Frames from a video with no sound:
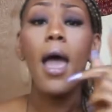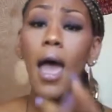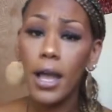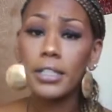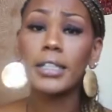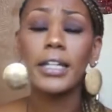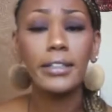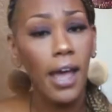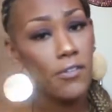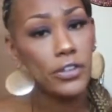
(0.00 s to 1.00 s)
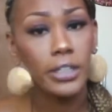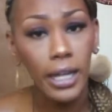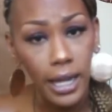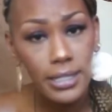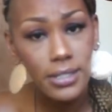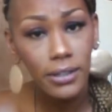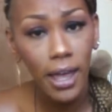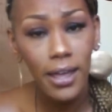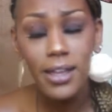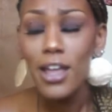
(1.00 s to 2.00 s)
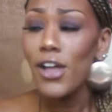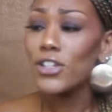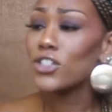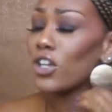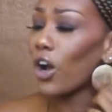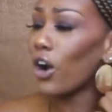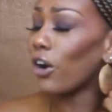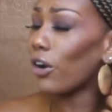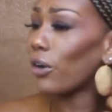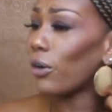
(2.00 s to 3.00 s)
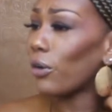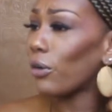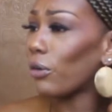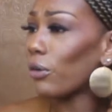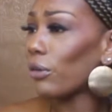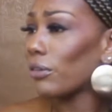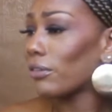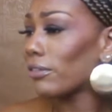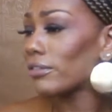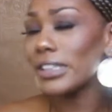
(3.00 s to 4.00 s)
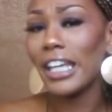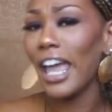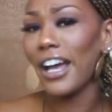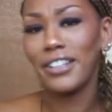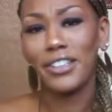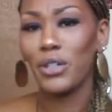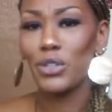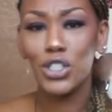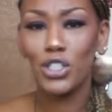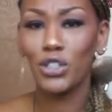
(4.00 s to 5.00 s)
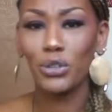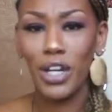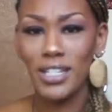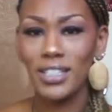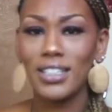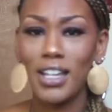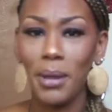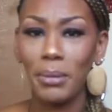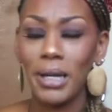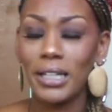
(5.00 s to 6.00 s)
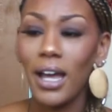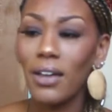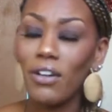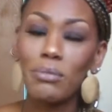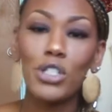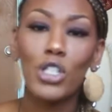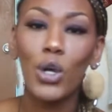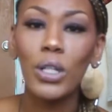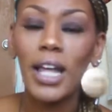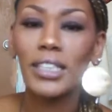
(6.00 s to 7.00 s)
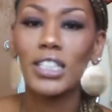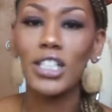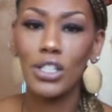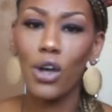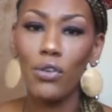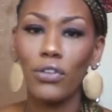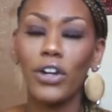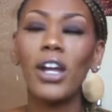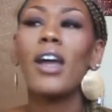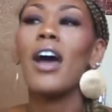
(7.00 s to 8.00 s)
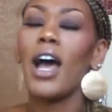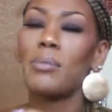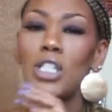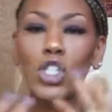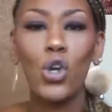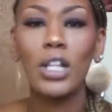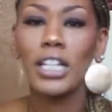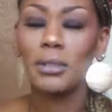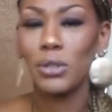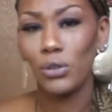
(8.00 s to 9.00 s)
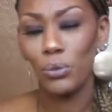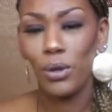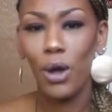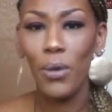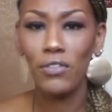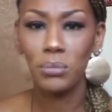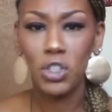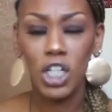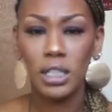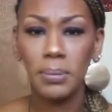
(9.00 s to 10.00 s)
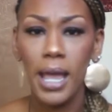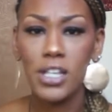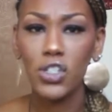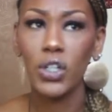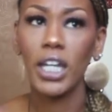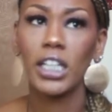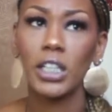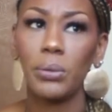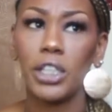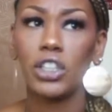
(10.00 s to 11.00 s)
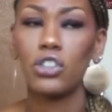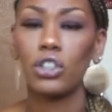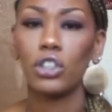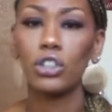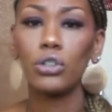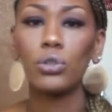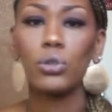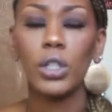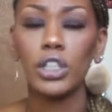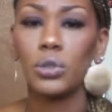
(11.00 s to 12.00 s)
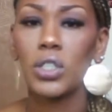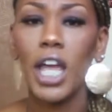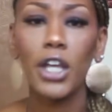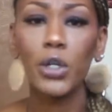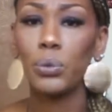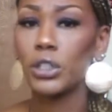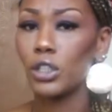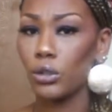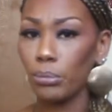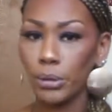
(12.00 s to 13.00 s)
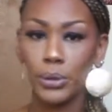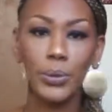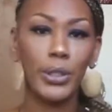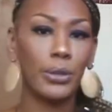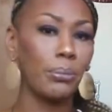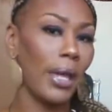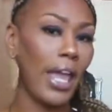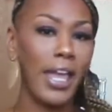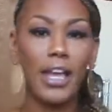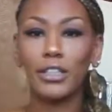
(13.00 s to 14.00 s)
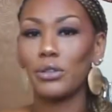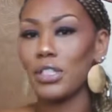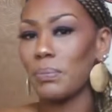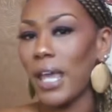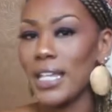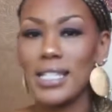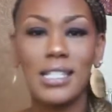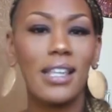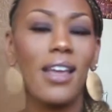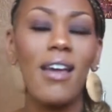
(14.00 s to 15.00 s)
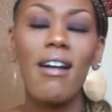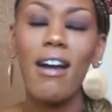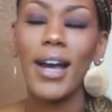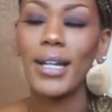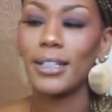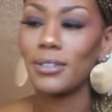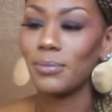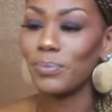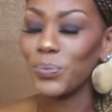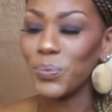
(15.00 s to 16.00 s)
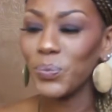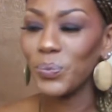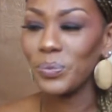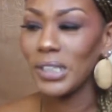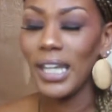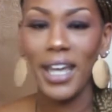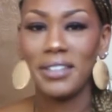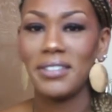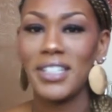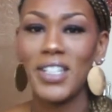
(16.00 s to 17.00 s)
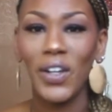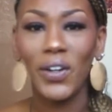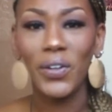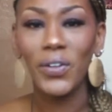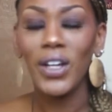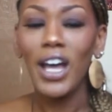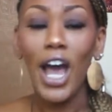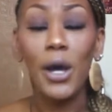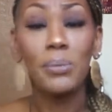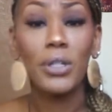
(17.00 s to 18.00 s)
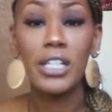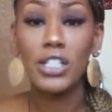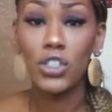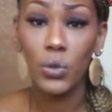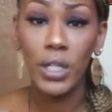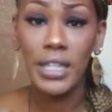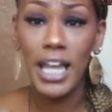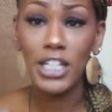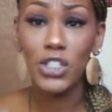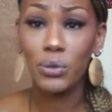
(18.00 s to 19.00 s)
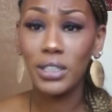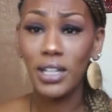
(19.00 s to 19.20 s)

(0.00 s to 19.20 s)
How you like that for your ass, okay? So, yeah, it was just a crazy time of my life. I'm so glad that this is over. I'm so glad I'm away from the shady pastor and getting ready to start a new, a new cycle with a new boo, a new bay, a new space. Um, yeah, so I hope you guys enjoyed that story